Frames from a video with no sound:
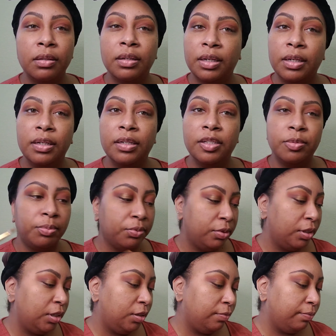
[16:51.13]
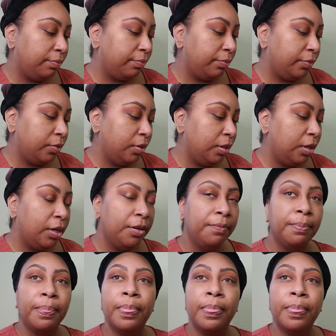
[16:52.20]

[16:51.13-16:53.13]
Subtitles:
That is pretty. Okay.